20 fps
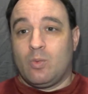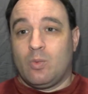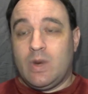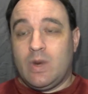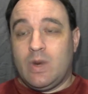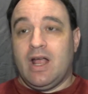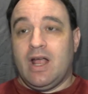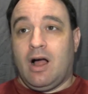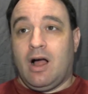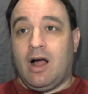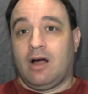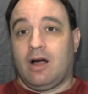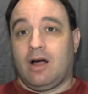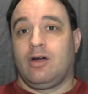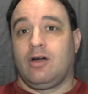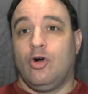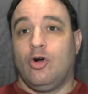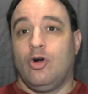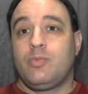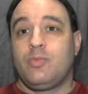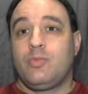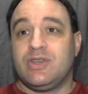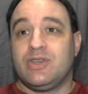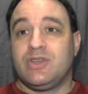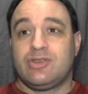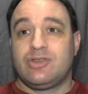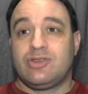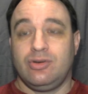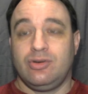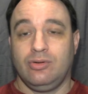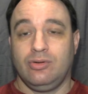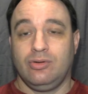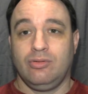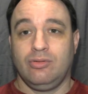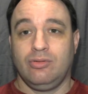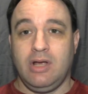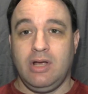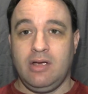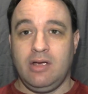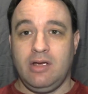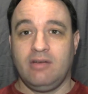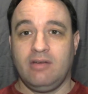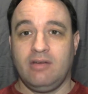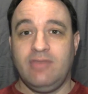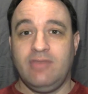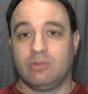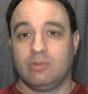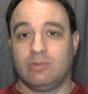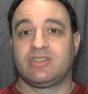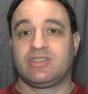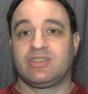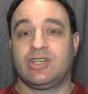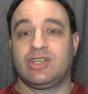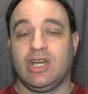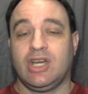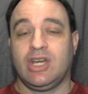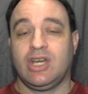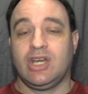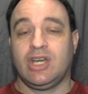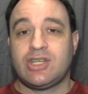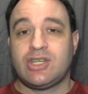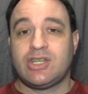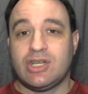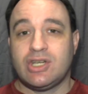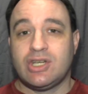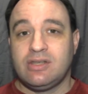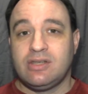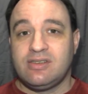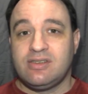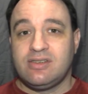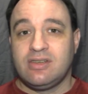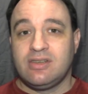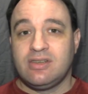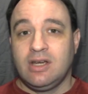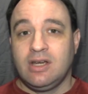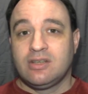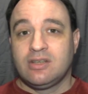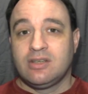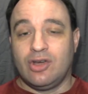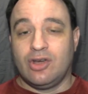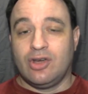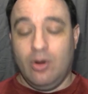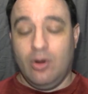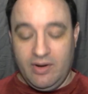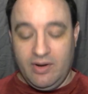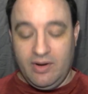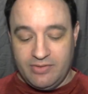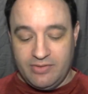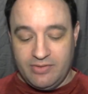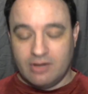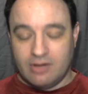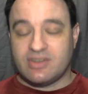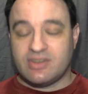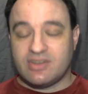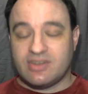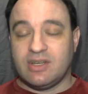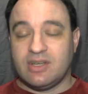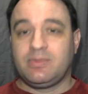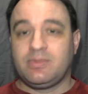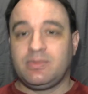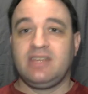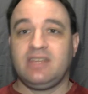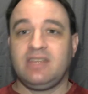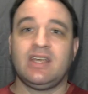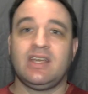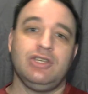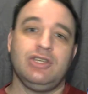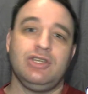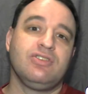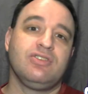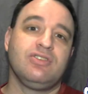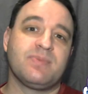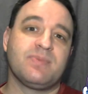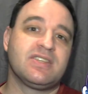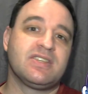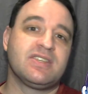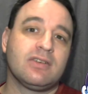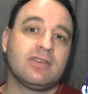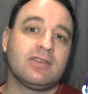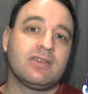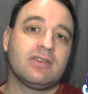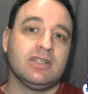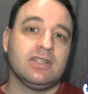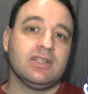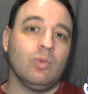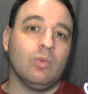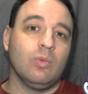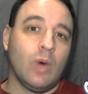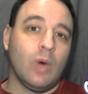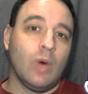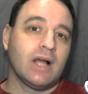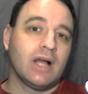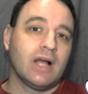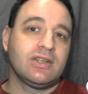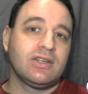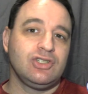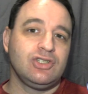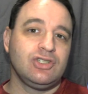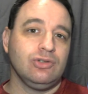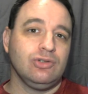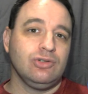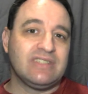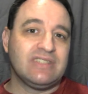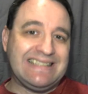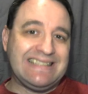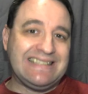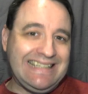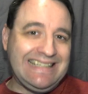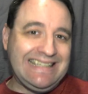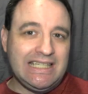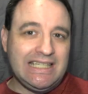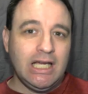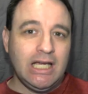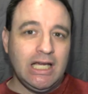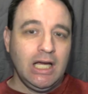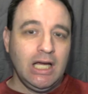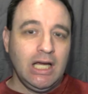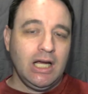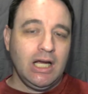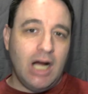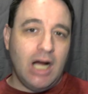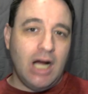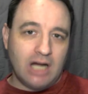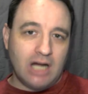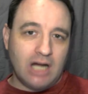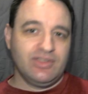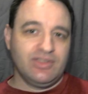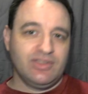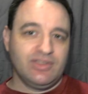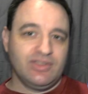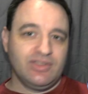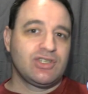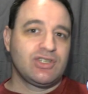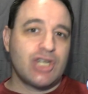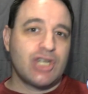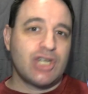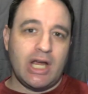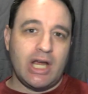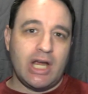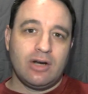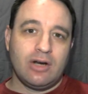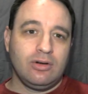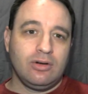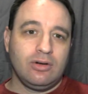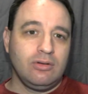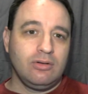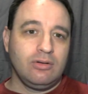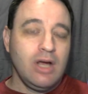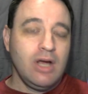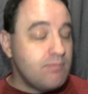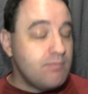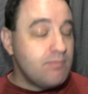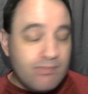we are open to viewer suggestions. So if there is something that you specifically want to see on this channel,